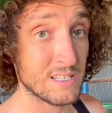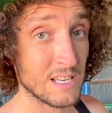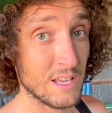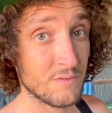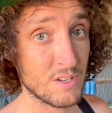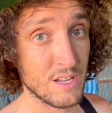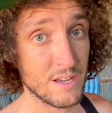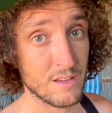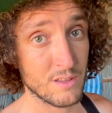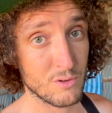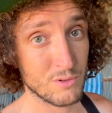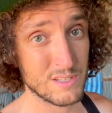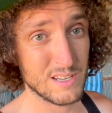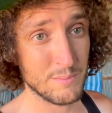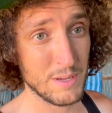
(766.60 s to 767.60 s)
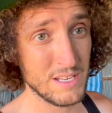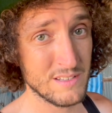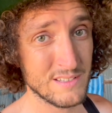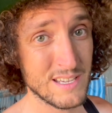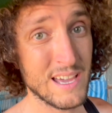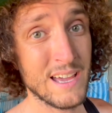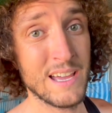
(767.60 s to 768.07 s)
love to know your thoughts and
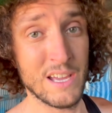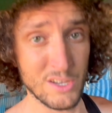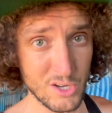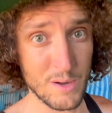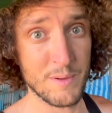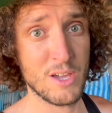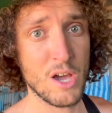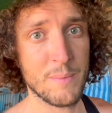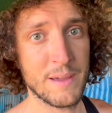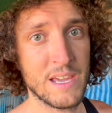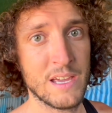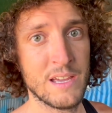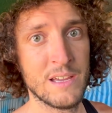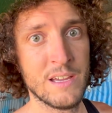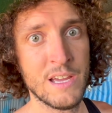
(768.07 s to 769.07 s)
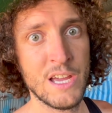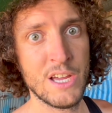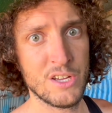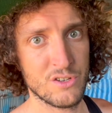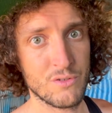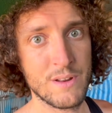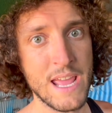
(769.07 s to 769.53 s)
opinions. Copy.
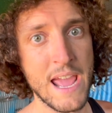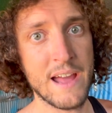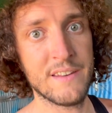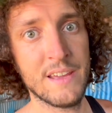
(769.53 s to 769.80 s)
Shawnee out.